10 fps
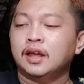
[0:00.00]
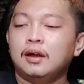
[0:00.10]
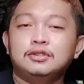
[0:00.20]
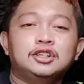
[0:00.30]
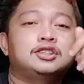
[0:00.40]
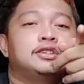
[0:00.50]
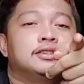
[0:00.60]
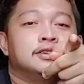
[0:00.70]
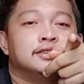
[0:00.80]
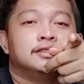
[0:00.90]
I will just
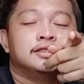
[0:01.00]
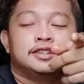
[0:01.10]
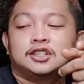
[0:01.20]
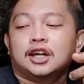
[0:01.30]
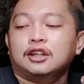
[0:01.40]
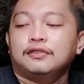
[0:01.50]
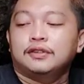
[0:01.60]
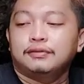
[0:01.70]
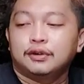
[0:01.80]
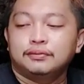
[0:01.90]
shut off
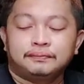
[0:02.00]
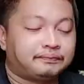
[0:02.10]
the phone.